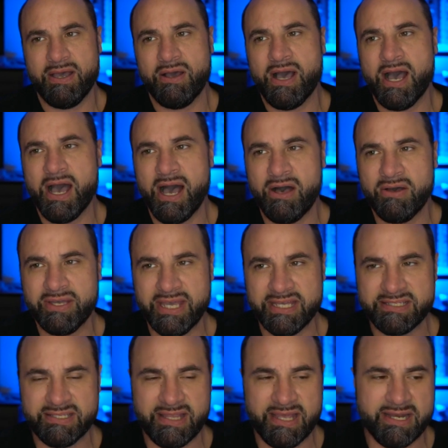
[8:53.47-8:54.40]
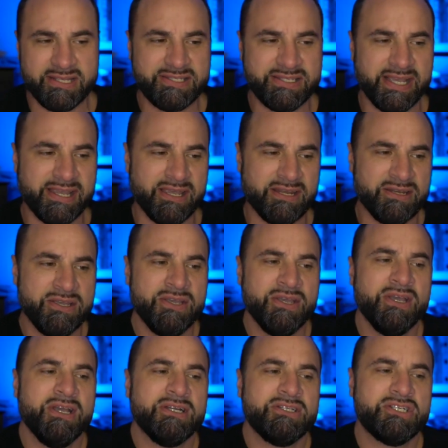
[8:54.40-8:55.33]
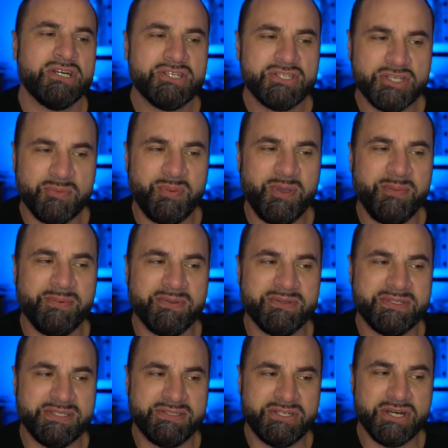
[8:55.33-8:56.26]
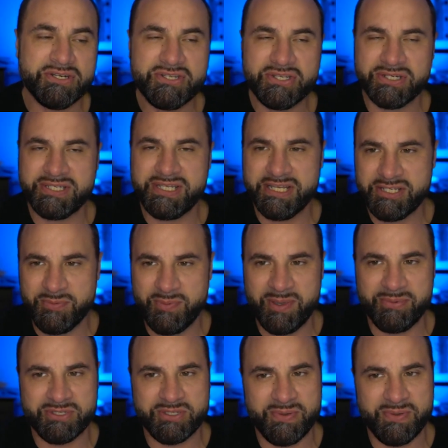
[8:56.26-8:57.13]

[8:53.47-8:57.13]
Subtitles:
I'll get to that in a second. Churches are teaching people.